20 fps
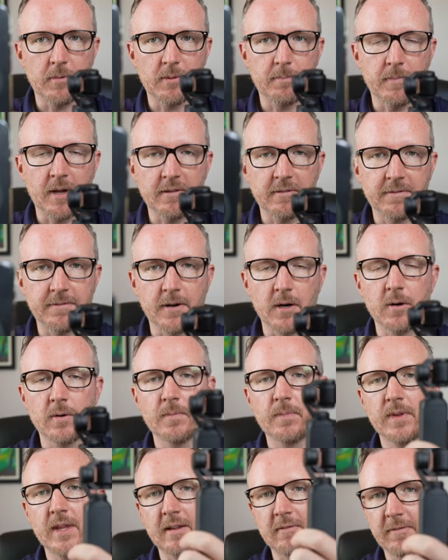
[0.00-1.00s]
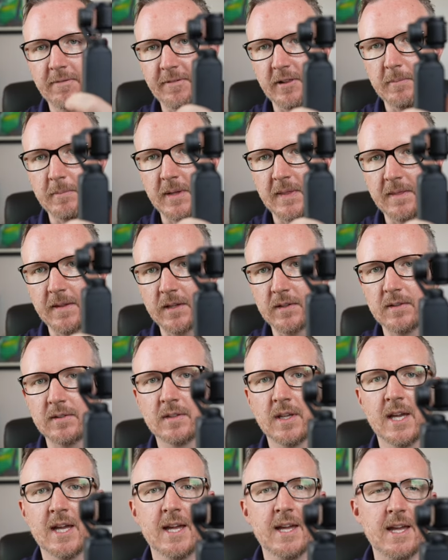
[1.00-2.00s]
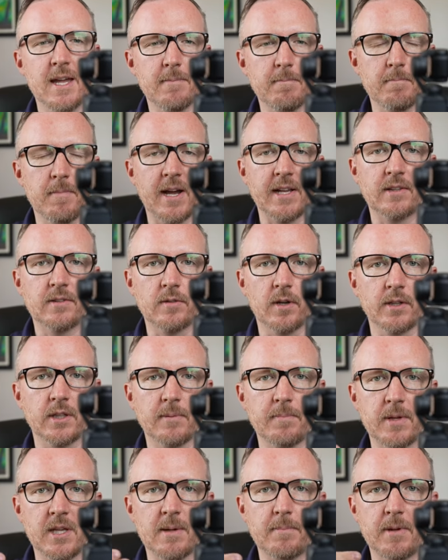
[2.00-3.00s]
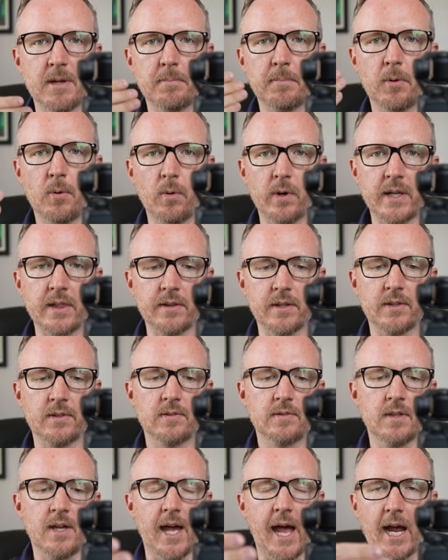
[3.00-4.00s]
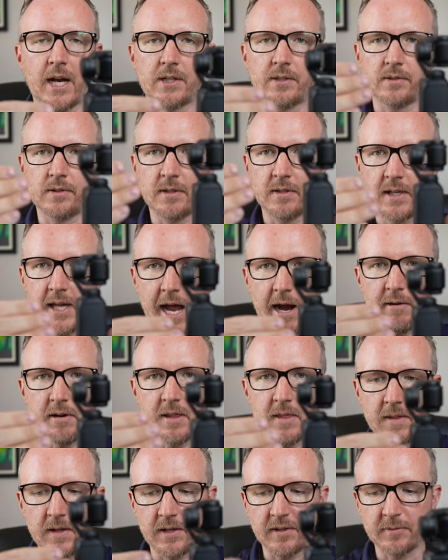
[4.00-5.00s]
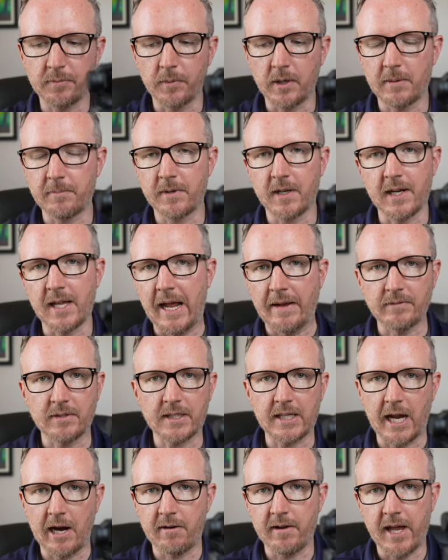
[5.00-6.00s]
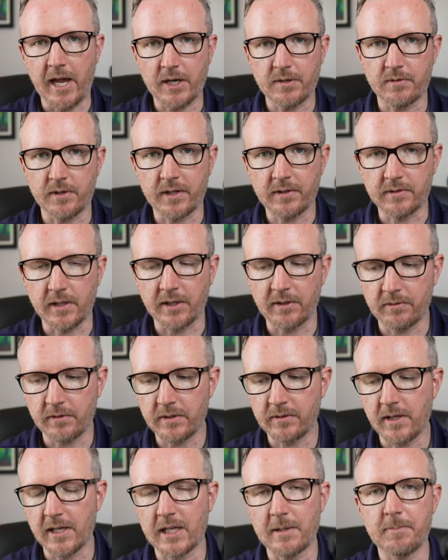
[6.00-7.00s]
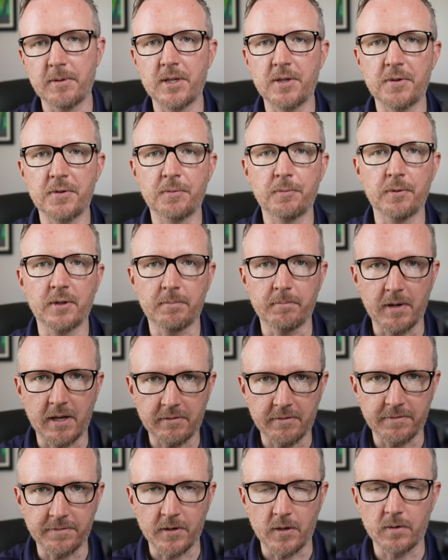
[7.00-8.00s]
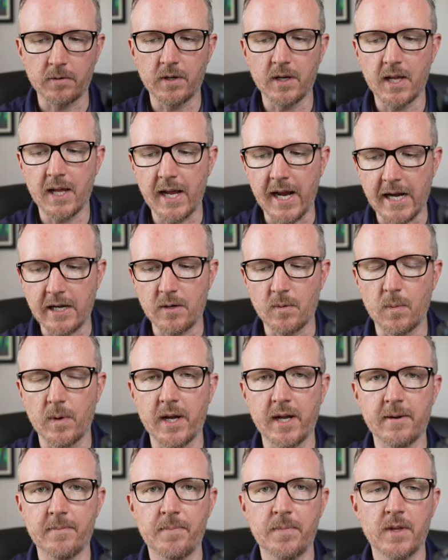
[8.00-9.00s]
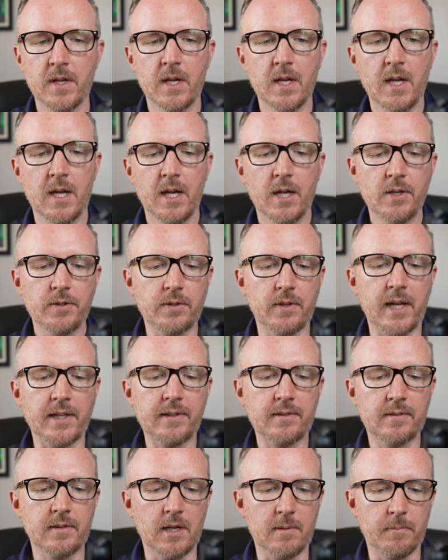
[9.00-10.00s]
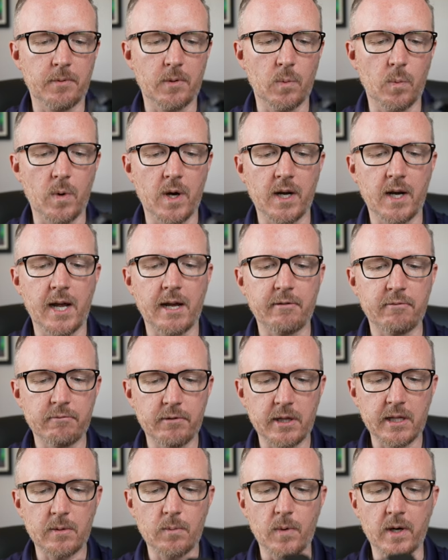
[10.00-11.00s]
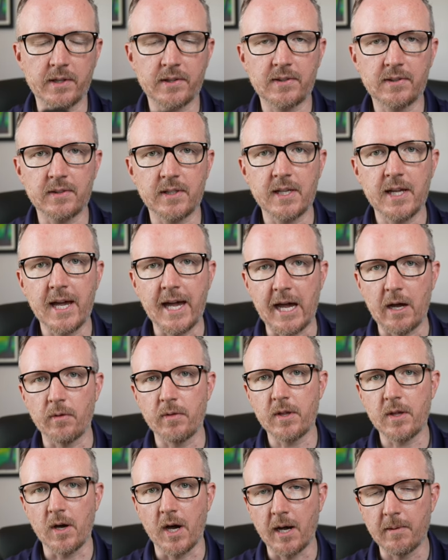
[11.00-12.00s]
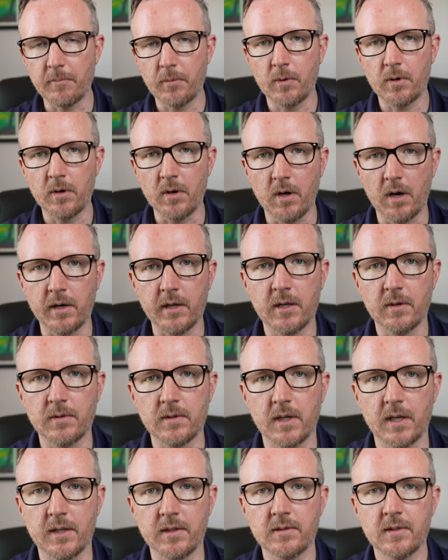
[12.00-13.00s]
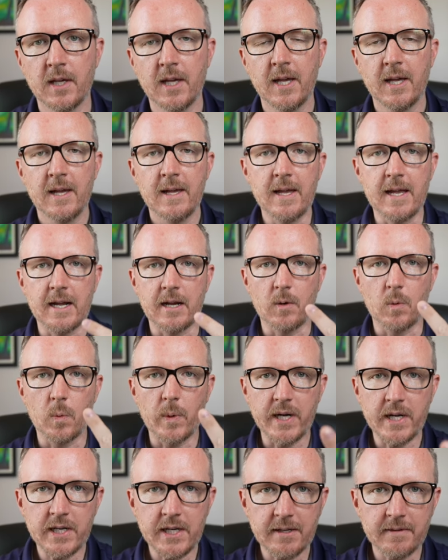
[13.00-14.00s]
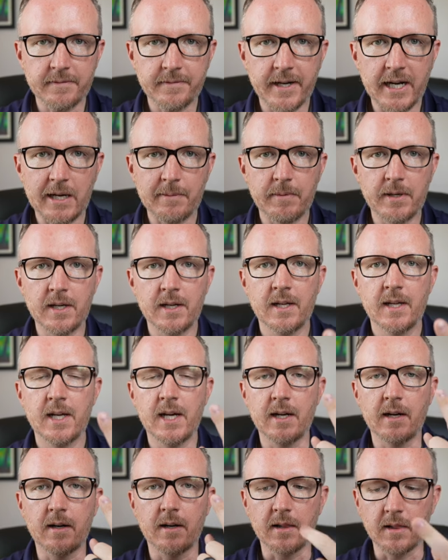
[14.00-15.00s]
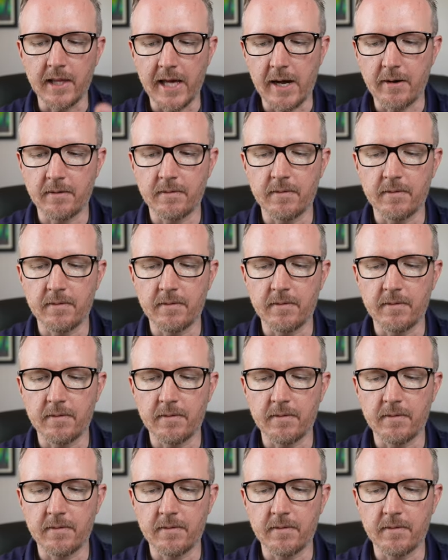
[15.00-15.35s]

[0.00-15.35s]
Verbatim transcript: with my phone and filming this? It might start to be a bit pointless to actually carry this when I'm going to have to carry extra accessories that could be used with my phone anyway. So that's number one. I really want to see how the onboard audio does in a windy environment and in a loud